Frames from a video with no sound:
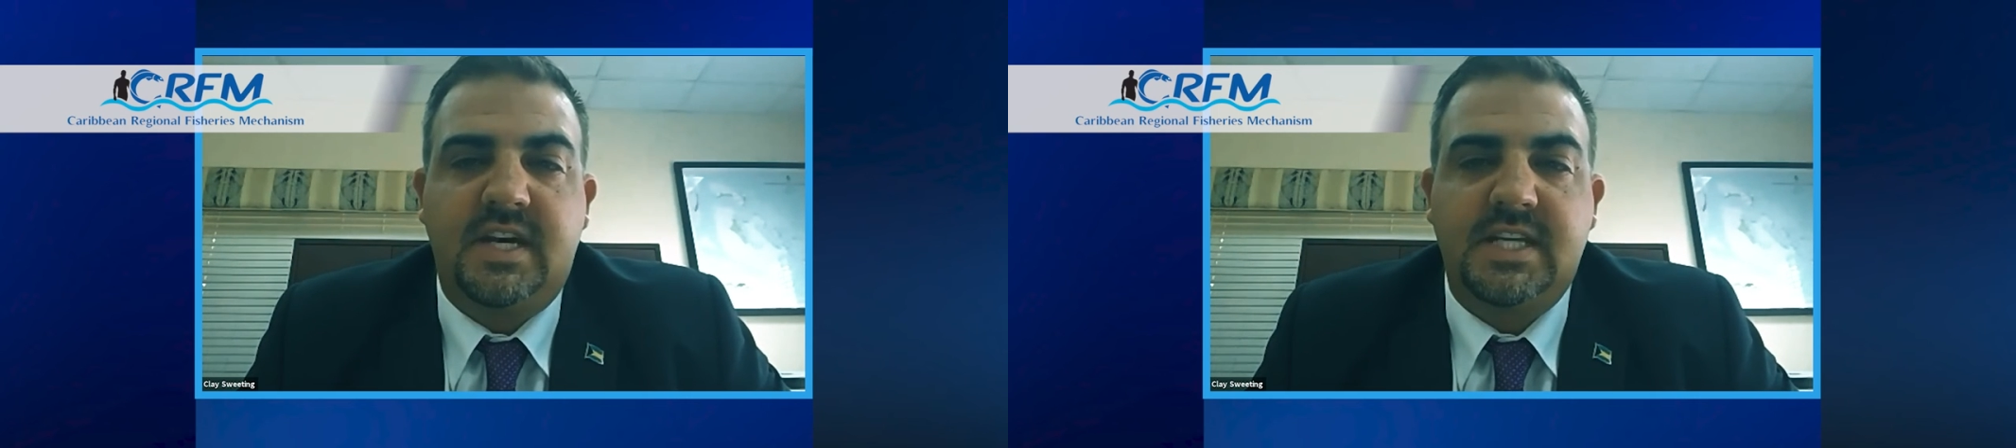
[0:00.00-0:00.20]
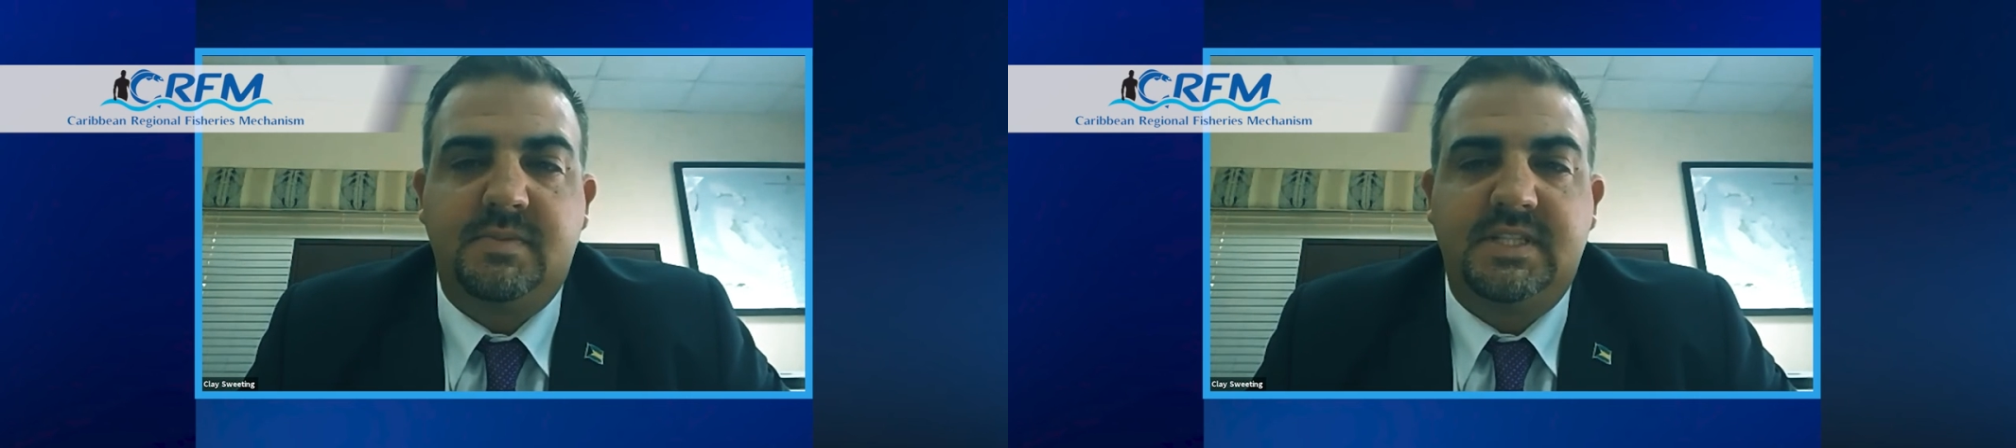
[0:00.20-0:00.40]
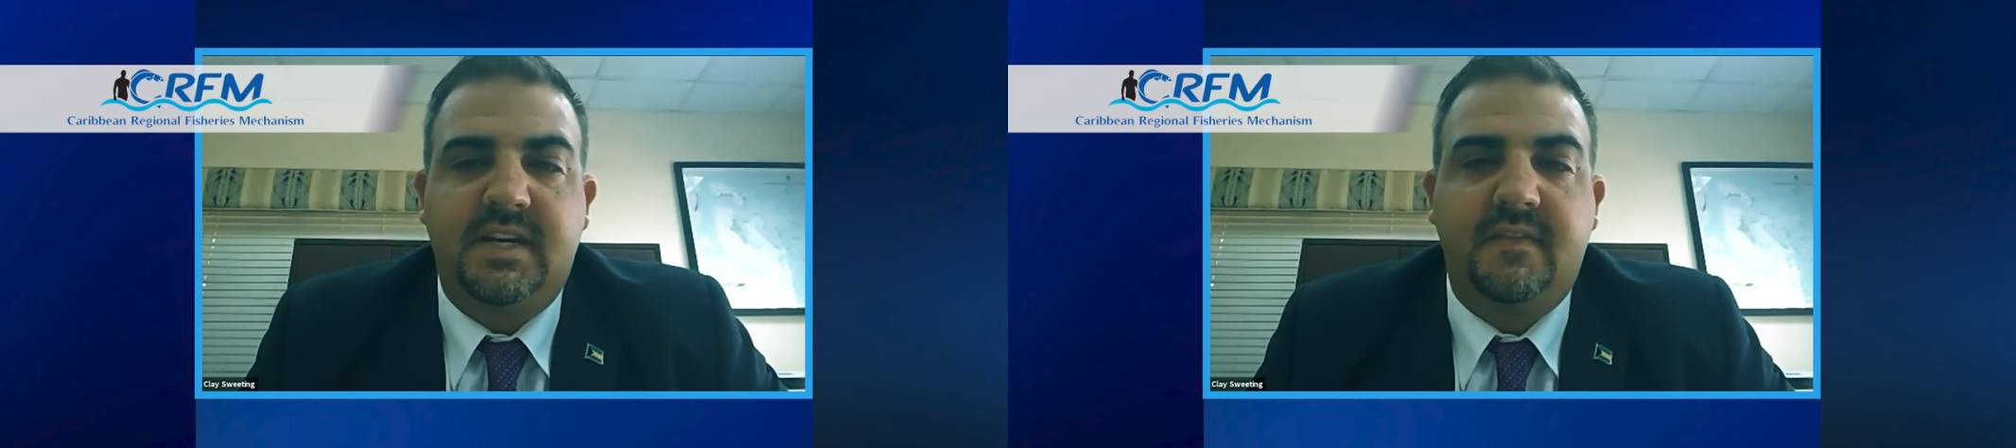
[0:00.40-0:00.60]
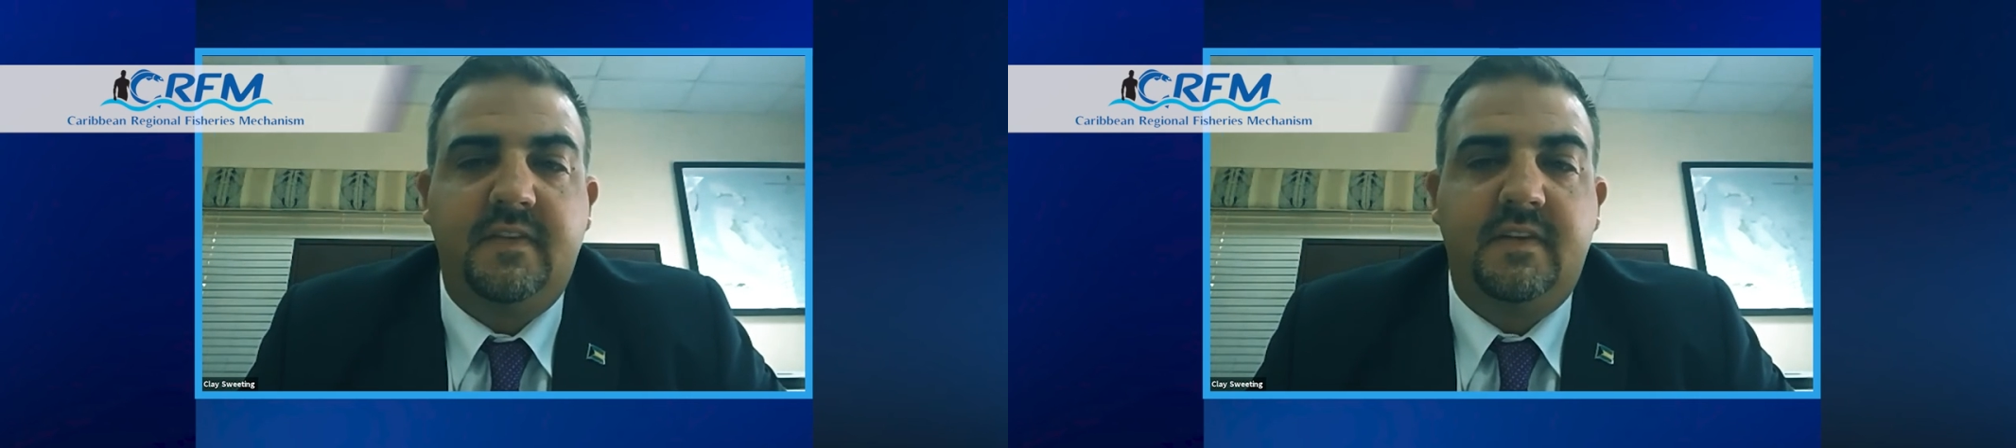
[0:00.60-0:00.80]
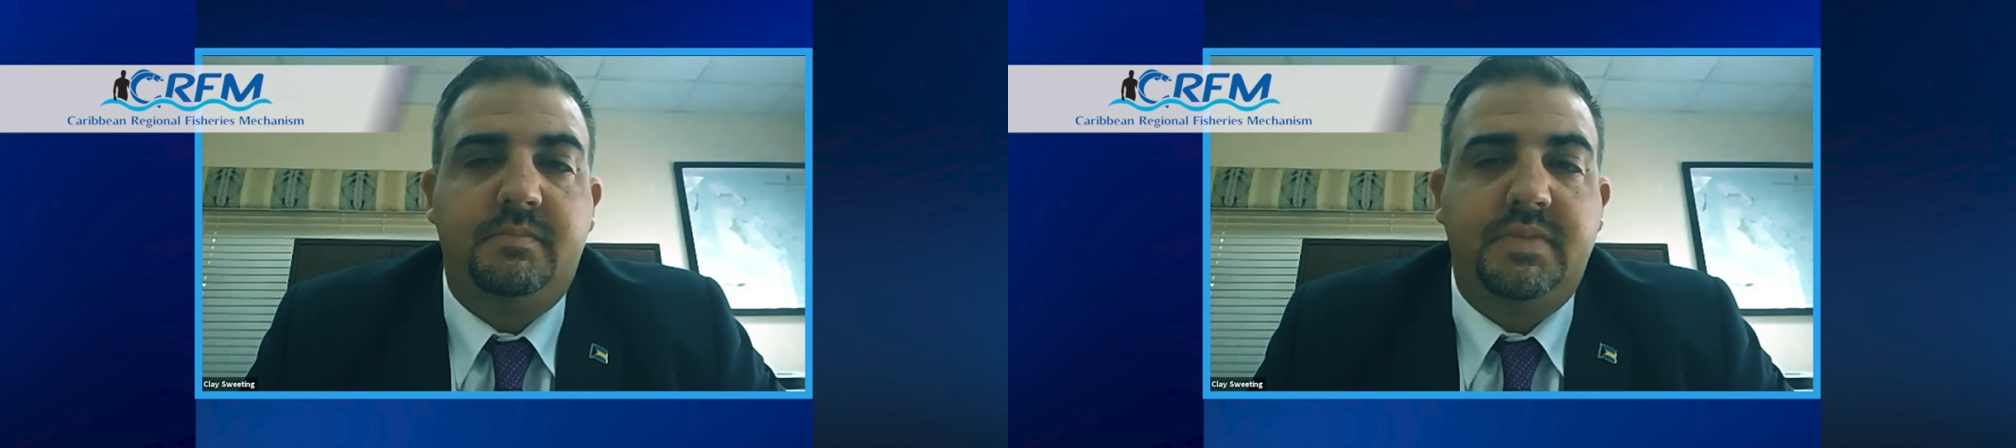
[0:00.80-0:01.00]
are
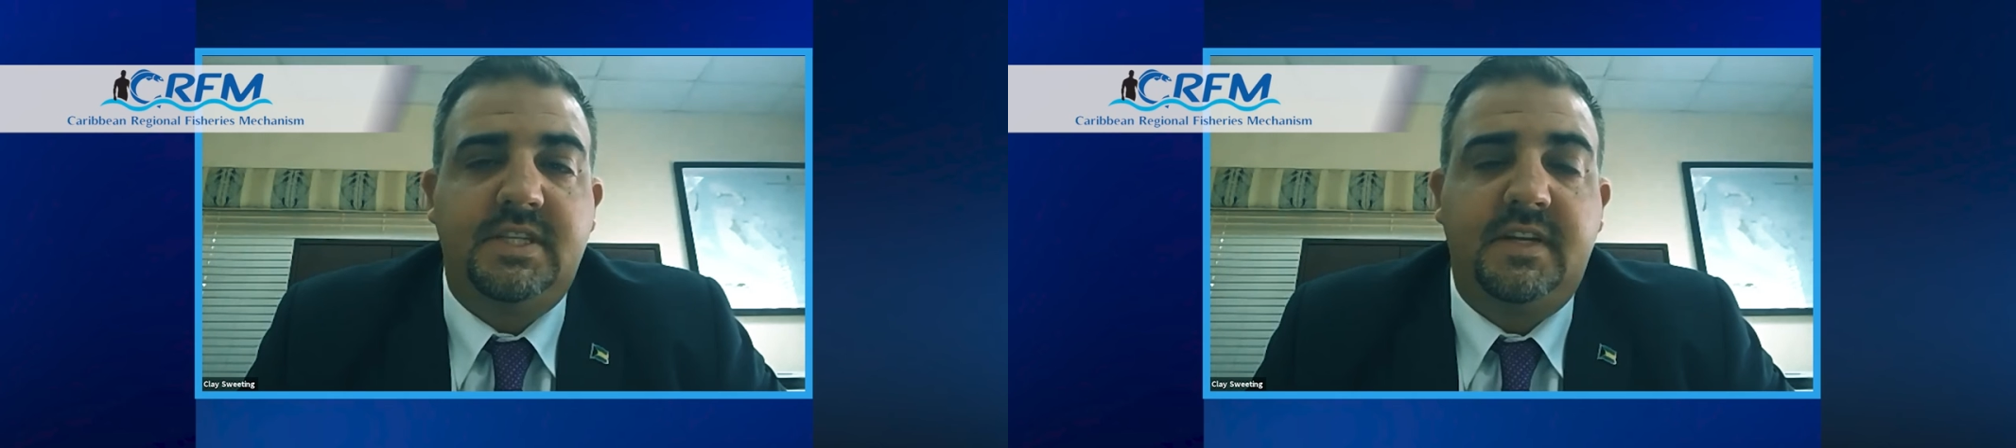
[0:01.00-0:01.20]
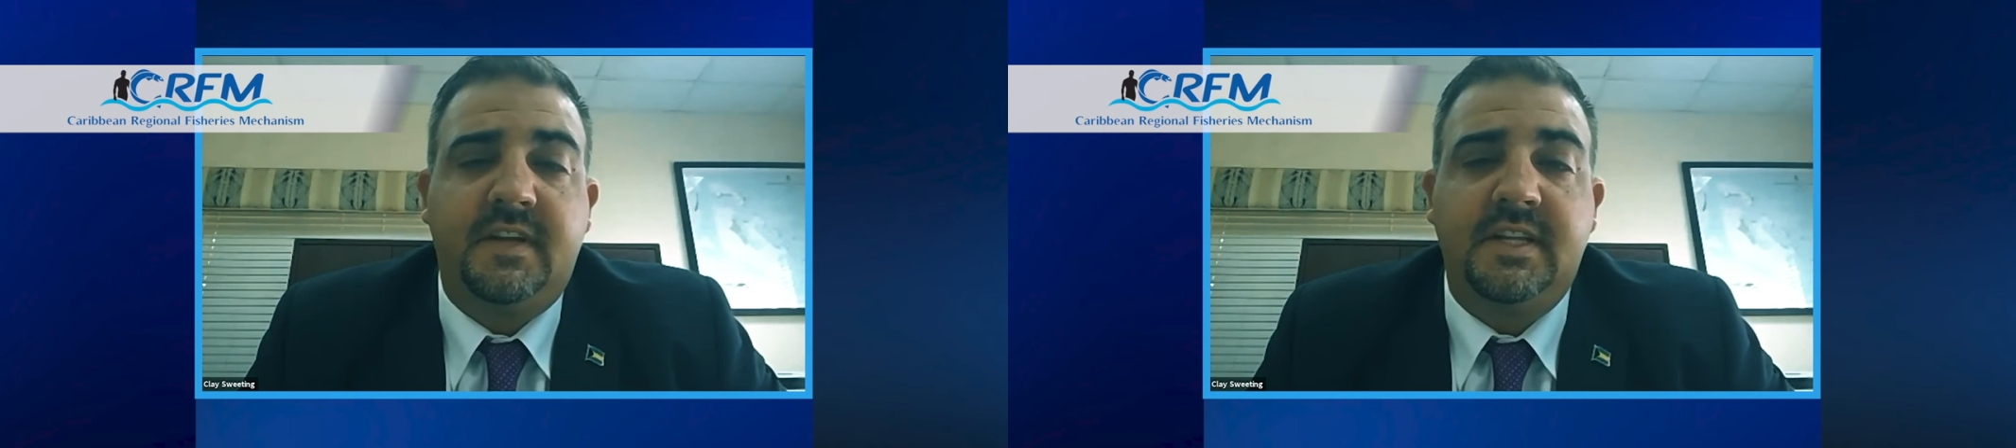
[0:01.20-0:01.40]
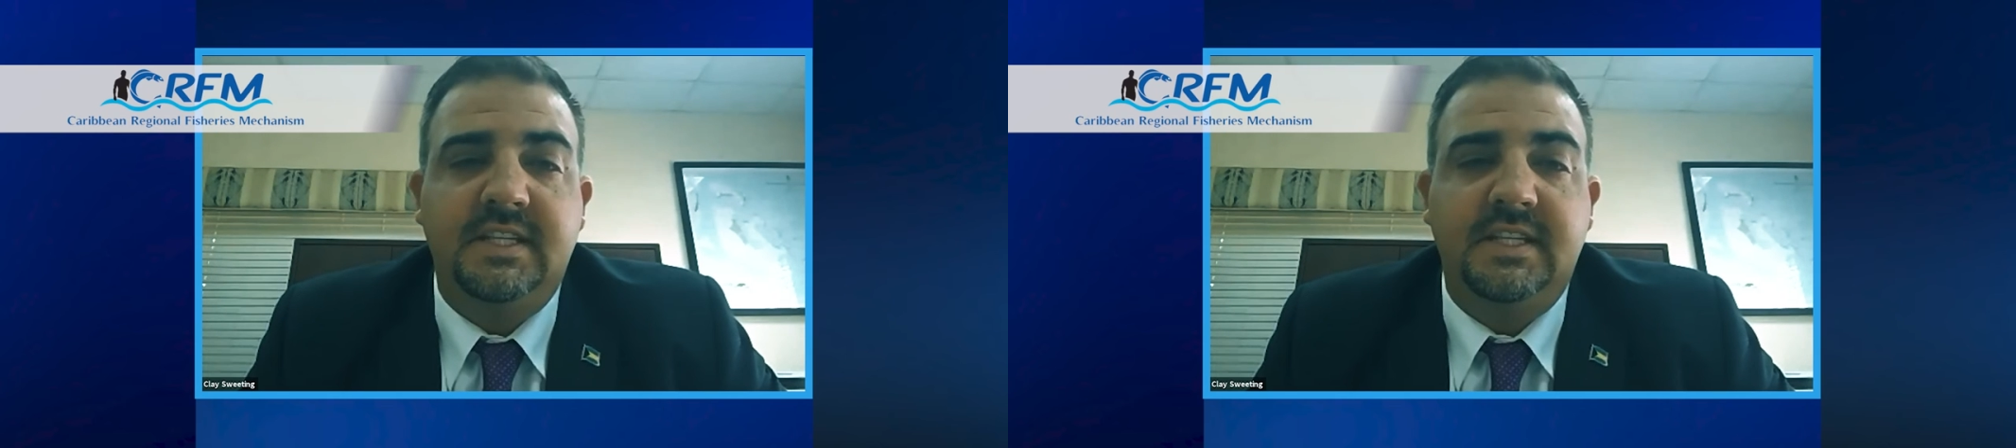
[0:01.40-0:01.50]
specifically